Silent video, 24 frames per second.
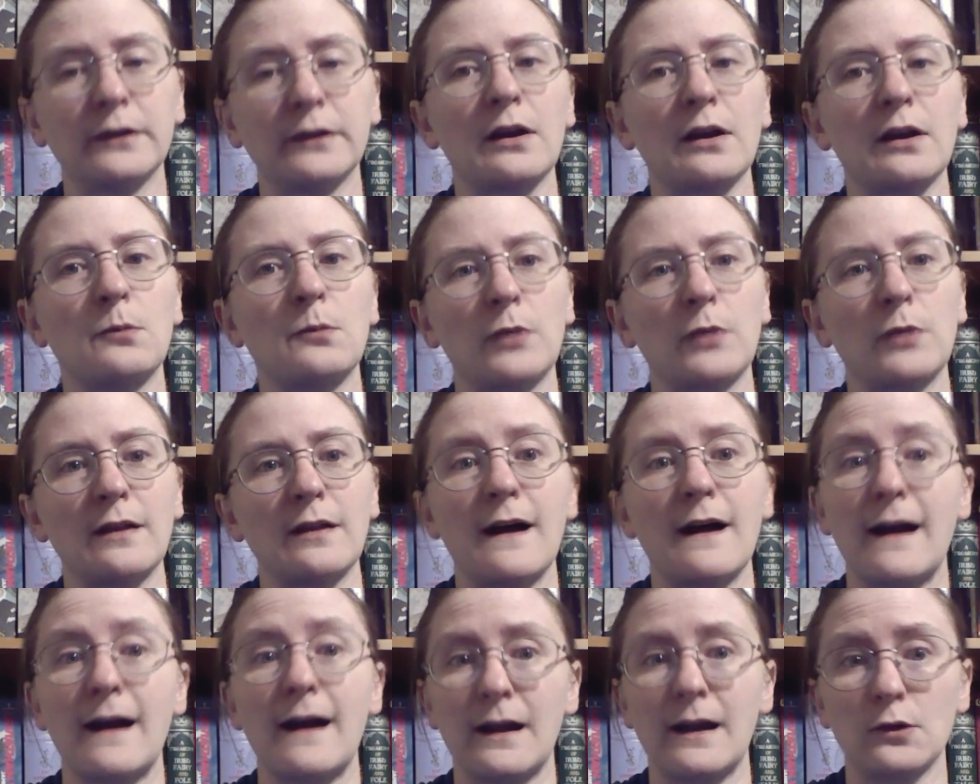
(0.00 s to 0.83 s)
Umbrella
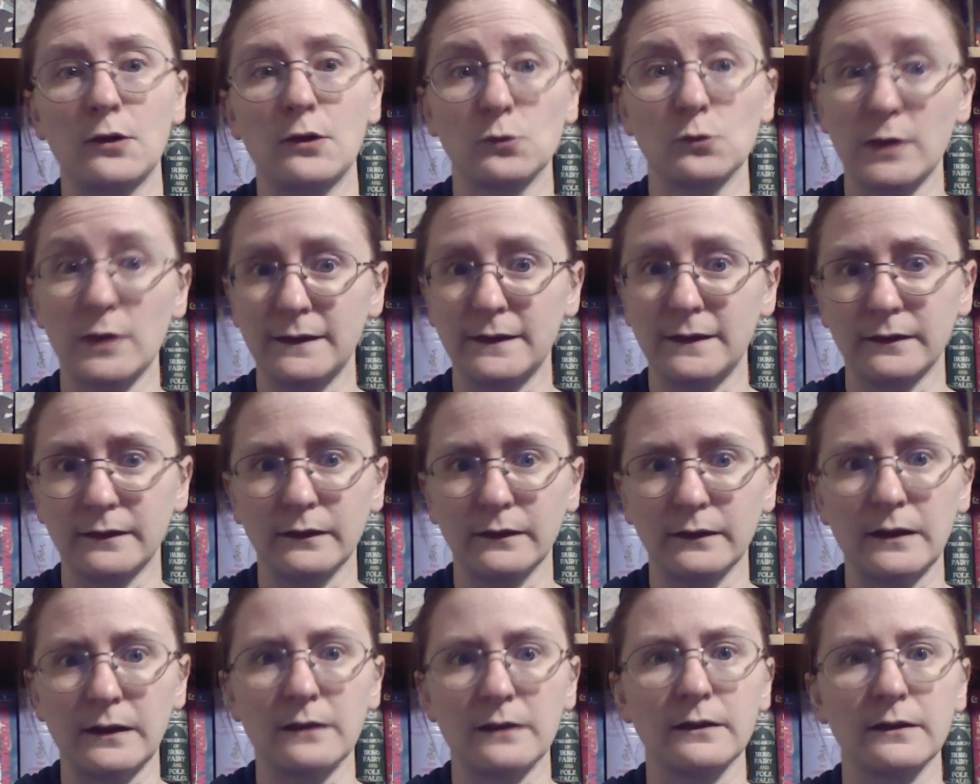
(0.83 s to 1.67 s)
hired
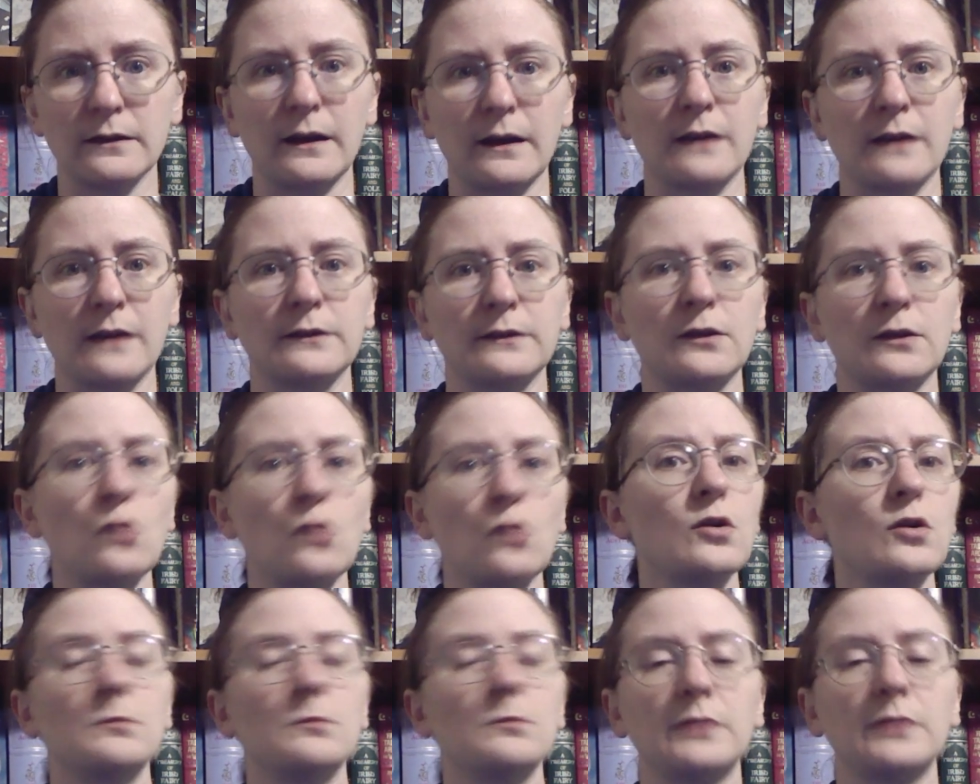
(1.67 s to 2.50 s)
recently that has so
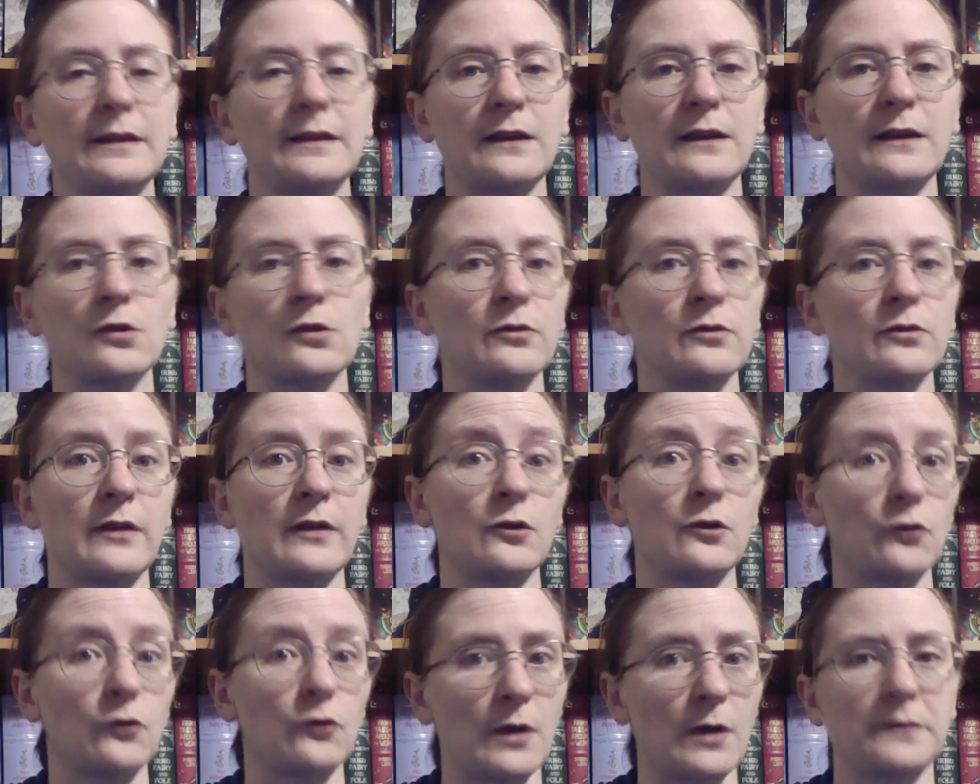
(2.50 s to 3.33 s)
completely earned their
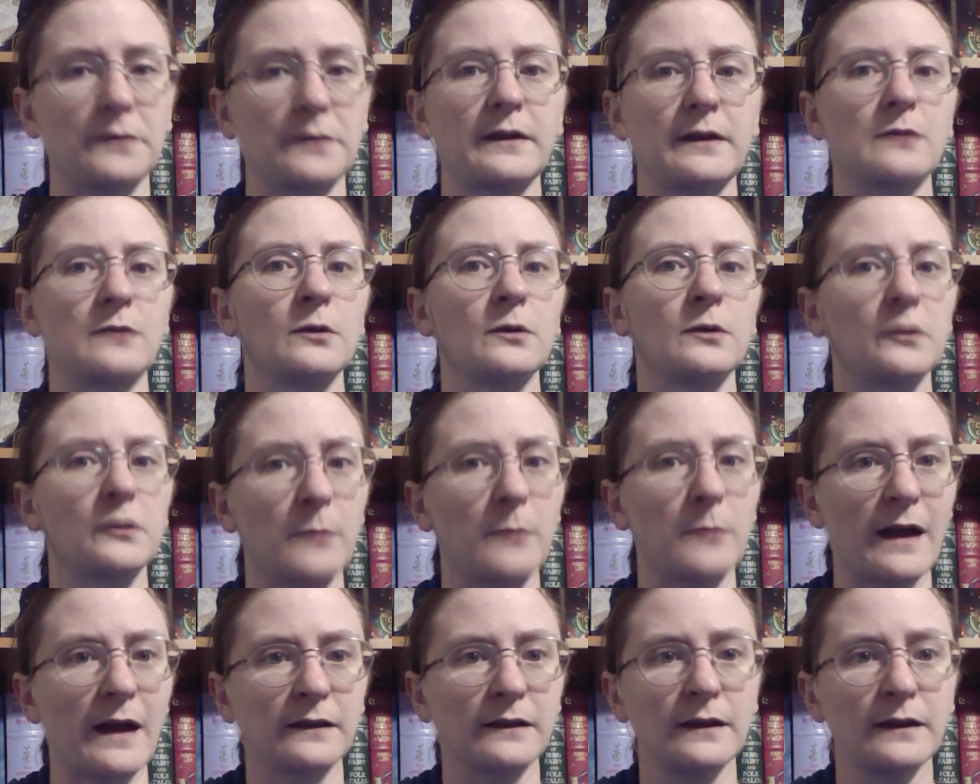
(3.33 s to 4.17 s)
trust and
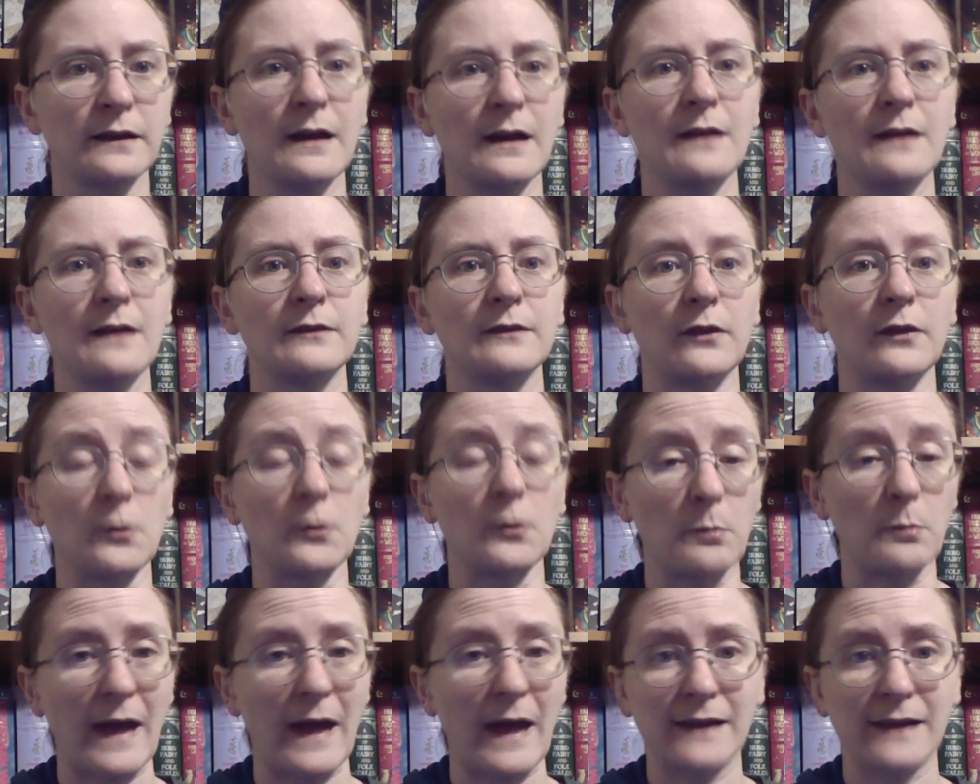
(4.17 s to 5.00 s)
respect that the
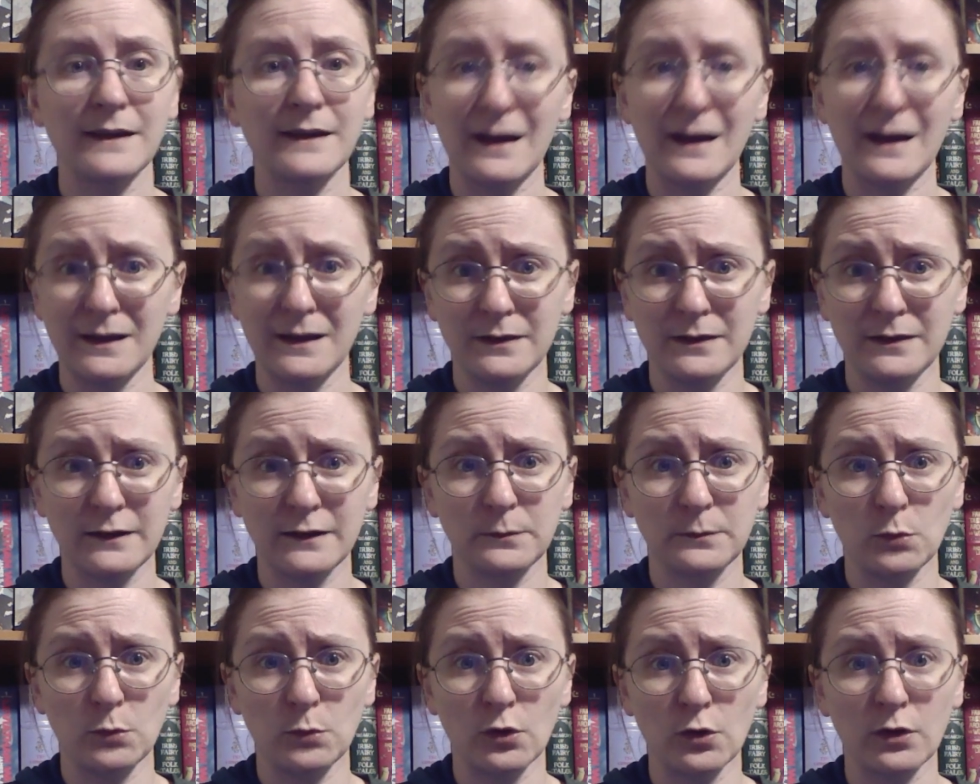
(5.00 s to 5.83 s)
bad guy in this
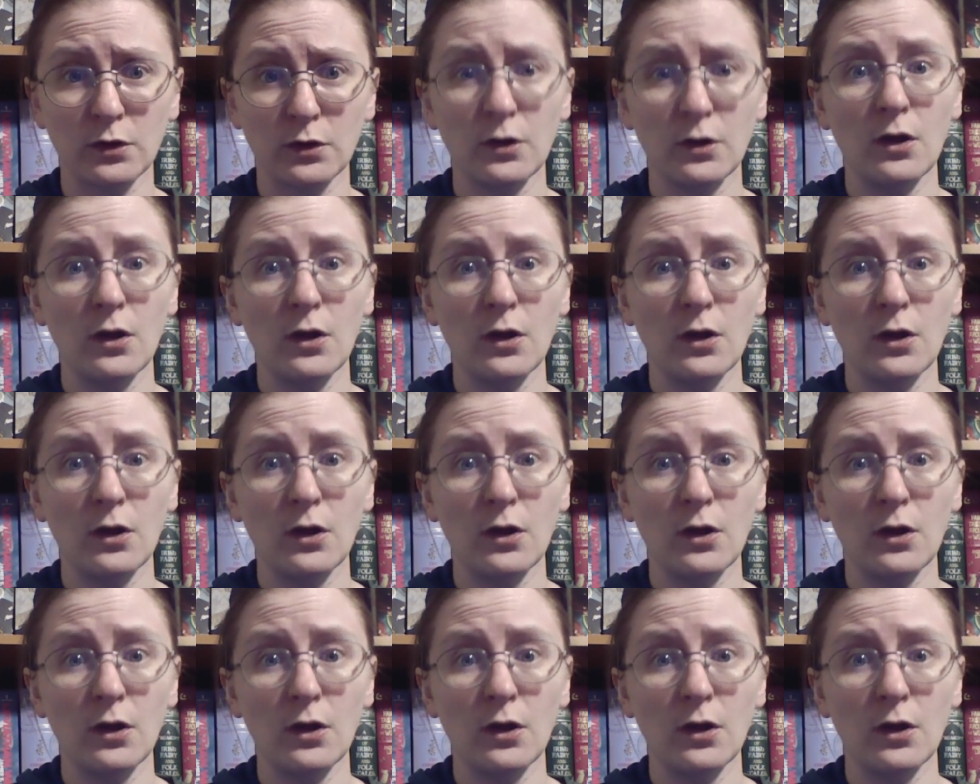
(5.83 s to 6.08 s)
book,